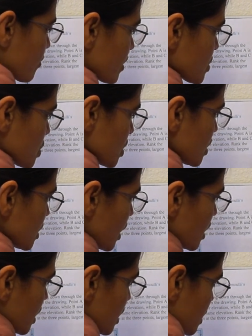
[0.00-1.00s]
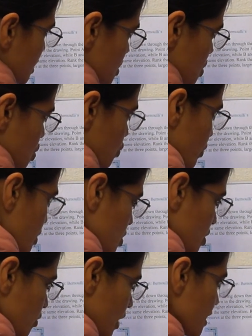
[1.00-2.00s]
region than in these two
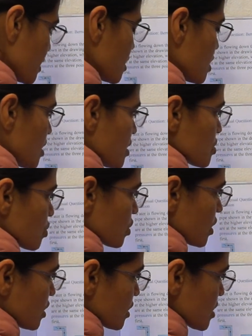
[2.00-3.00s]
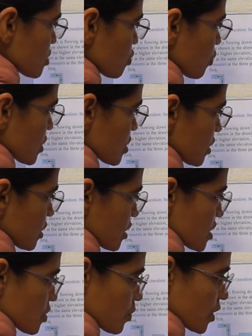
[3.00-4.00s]
regions, right? So in these two regions the
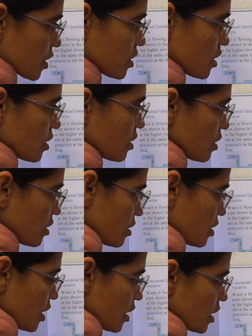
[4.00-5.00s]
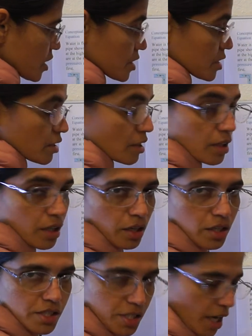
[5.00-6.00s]
speed is
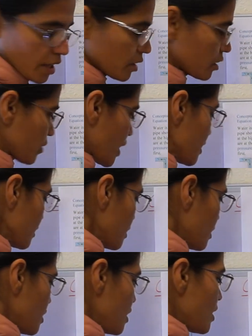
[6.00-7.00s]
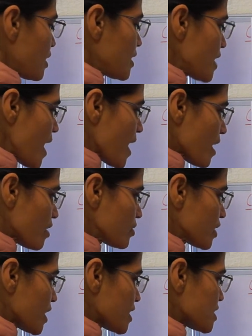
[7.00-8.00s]
constant, right? Now
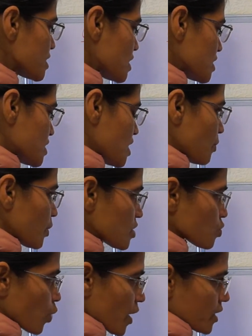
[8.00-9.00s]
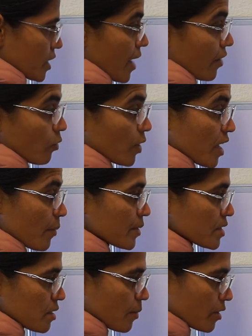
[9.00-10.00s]
next step is what now? What
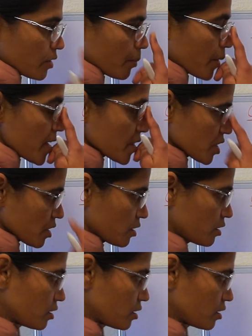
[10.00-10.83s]
happens about the pressure?